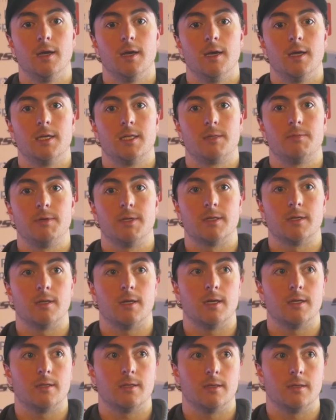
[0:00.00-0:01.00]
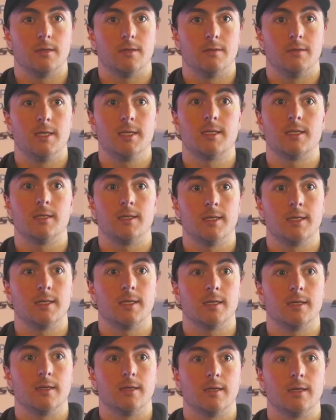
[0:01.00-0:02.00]
speaks a lot to this league
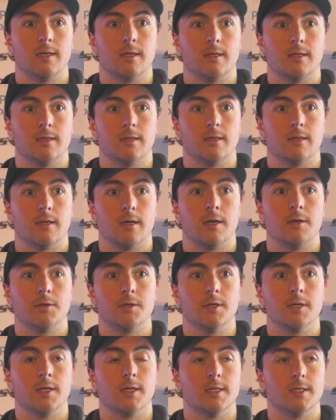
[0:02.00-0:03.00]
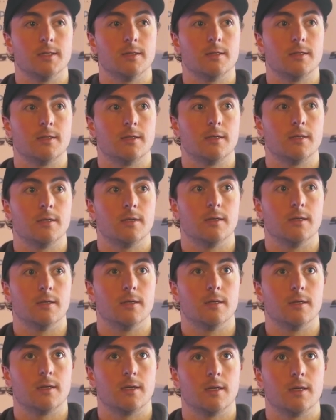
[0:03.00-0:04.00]
and how good it is this year.
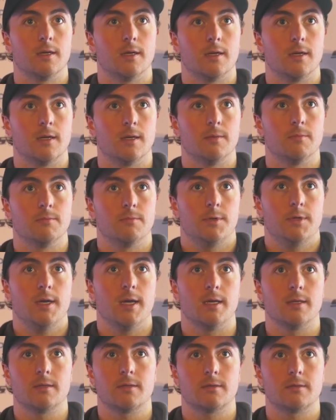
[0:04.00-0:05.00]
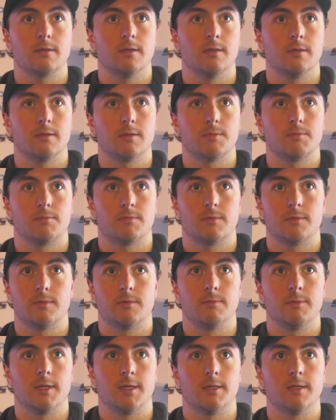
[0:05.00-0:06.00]
And but yeah, it's
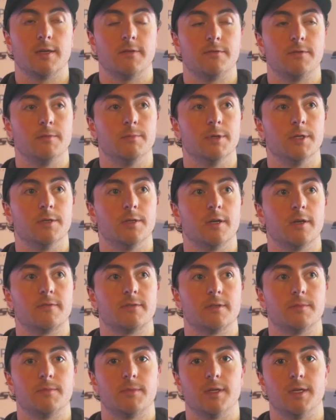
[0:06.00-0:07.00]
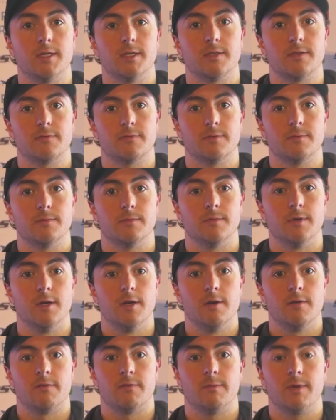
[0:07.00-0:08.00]
we can definitely build off some things from
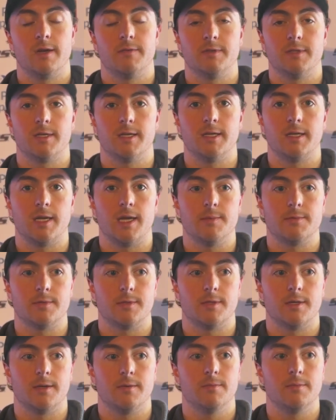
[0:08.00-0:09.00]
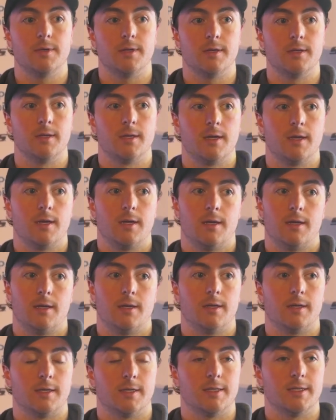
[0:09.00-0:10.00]
having tight games with them. But
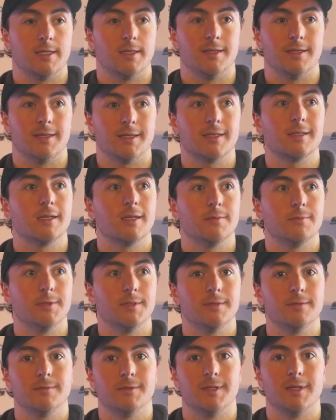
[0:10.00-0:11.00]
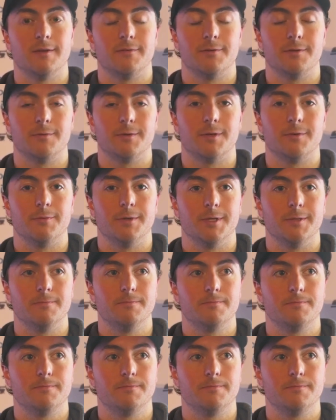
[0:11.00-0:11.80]
like I said, the next time we definitely want to win.